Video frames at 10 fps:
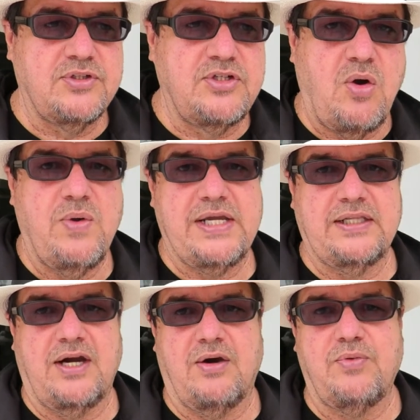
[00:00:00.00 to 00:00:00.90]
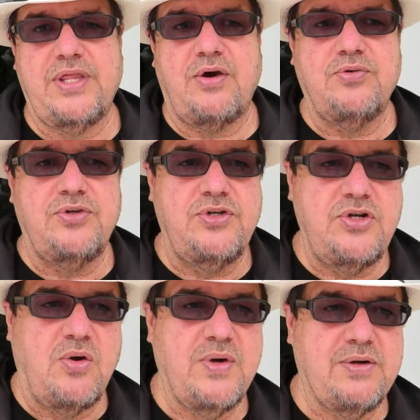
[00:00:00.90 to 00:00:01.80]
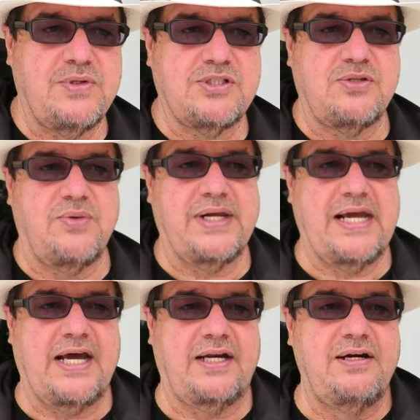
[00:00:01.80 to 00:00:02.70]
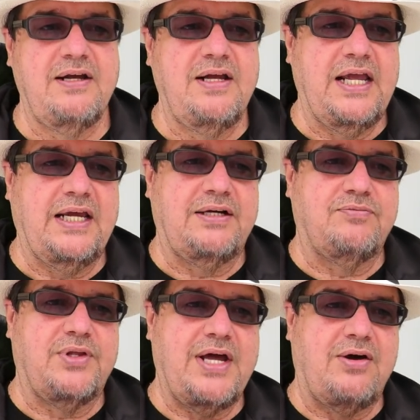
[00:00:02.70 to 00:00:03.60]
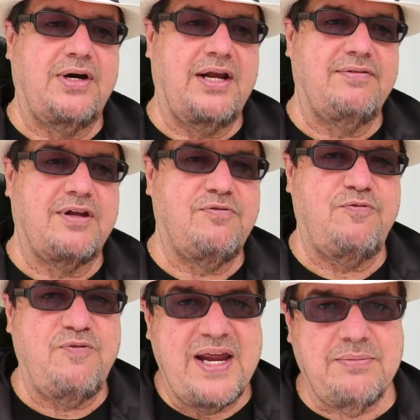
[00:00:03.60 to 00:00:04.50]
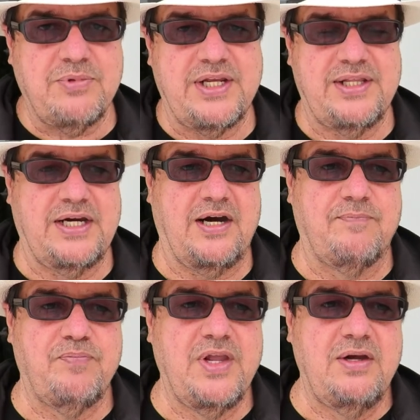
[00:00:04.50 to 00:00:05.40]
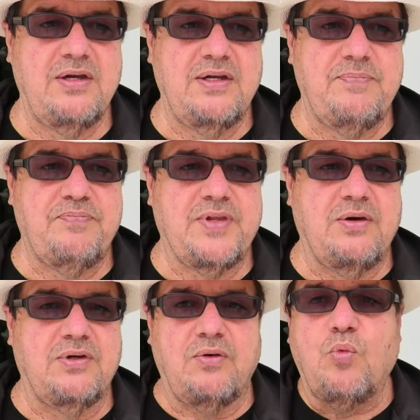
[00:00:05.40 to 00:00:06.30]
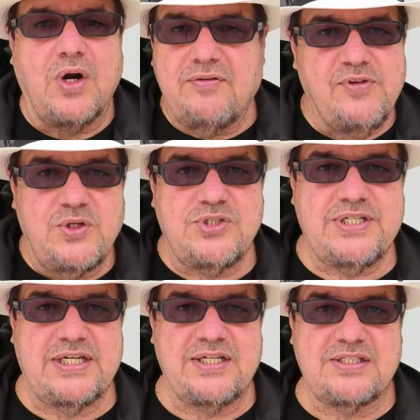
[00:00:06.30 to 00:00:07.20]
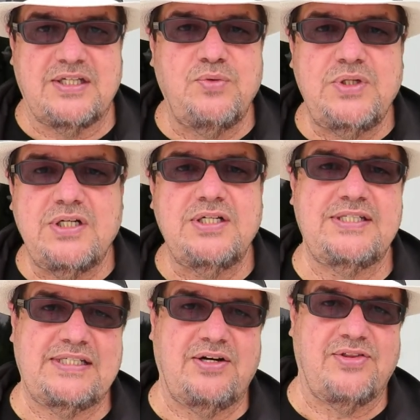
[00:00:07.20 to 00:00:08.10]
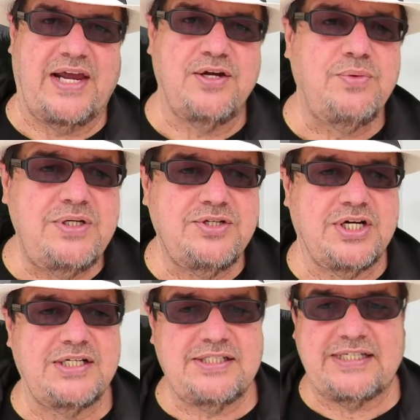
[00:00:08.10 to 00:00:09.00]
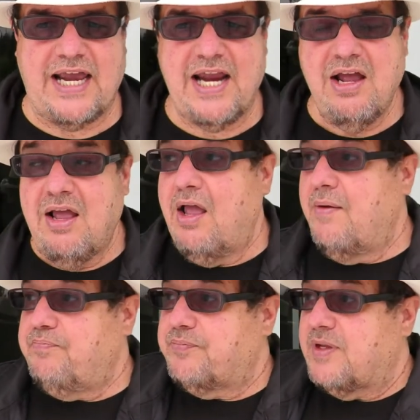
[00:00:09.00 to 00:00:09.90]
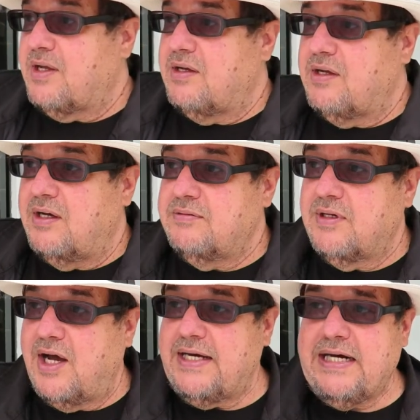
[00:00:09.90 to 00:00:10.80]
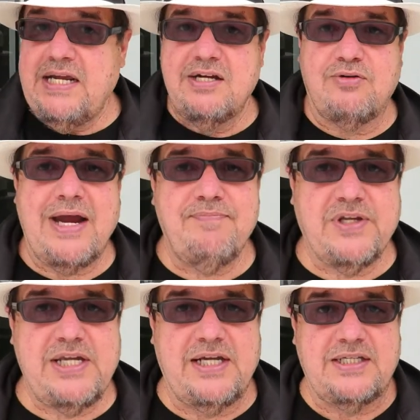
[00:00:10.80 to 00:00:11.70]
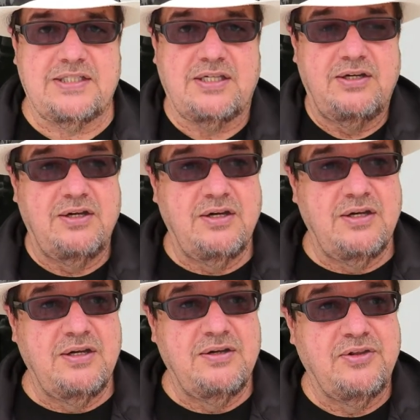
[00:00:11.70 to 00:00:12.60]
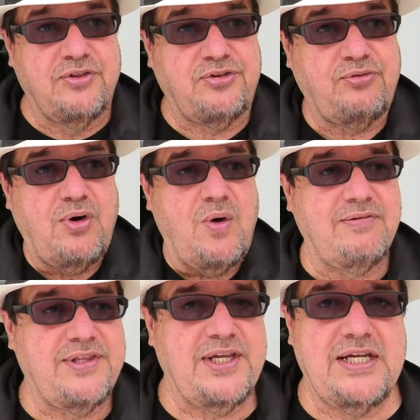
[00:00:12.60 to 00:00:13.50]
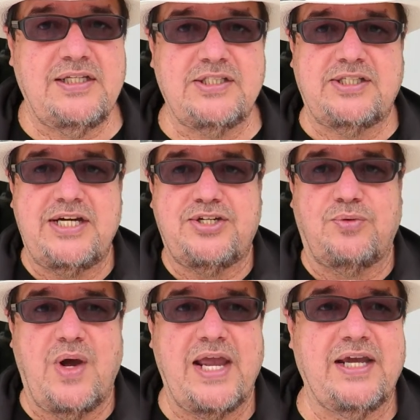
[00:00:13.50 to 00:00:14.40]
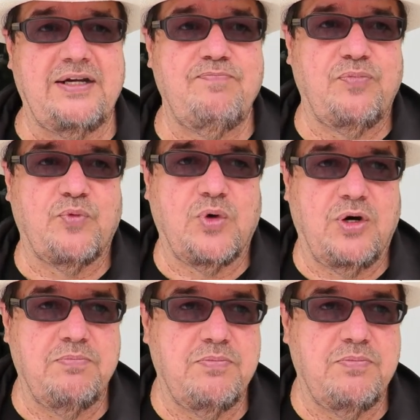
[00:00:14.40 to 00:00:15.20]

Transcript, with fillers: going there, without knowing what's going on, and without having family there. One of those things. You wouldn't consider that. You wouldn't just say, honey, grab the kids. Throw everything in the station wagon. We're